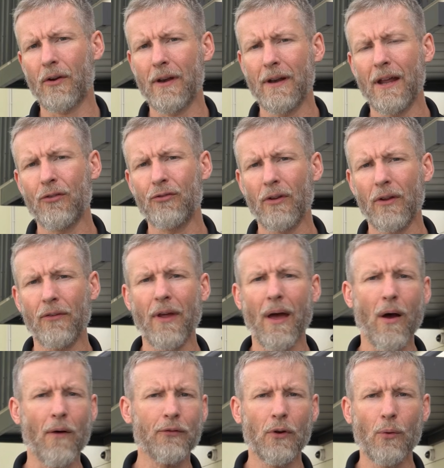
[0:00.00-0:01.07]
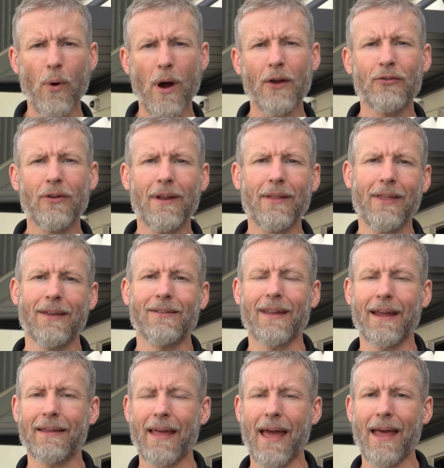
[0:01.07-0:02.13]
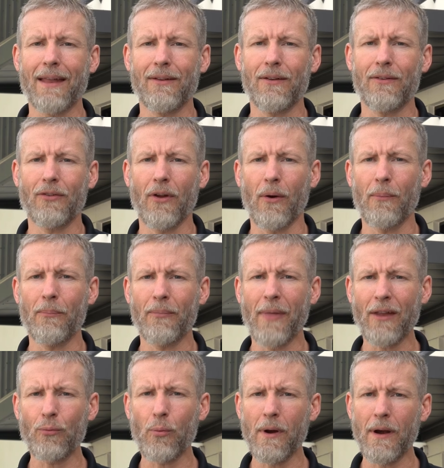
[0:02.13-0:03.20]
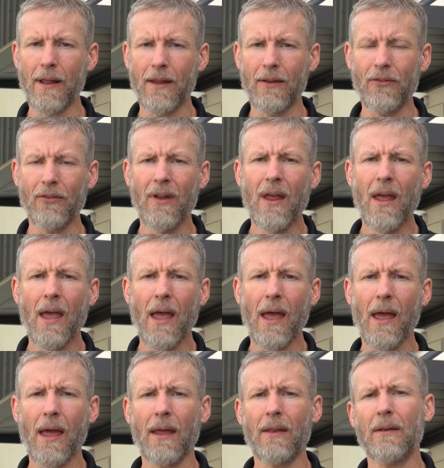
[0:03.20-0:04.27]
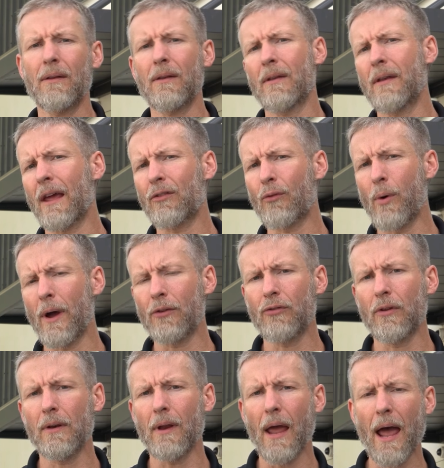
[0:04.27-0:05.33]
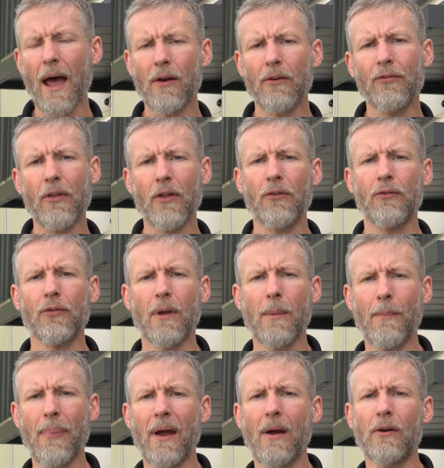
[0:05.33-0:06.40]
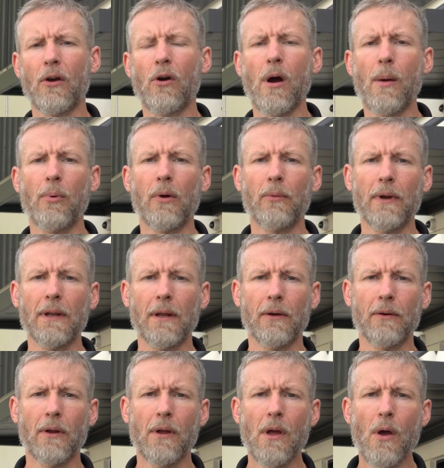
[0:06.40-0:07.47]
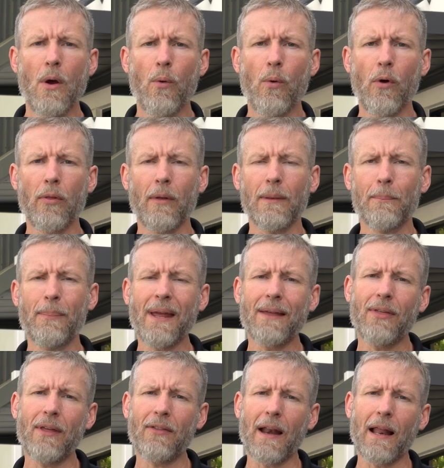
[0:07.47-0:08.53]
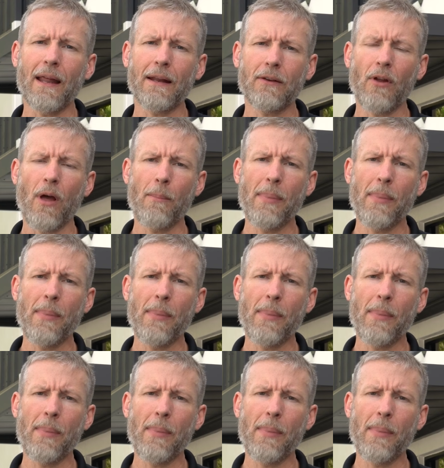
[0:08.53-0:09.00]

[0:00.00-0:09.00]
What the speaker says: conditions, how often you wash it, things like that. So that's what it is. And next question, how does this compare to CARPRO Reload? Well, the big thing that I like to tell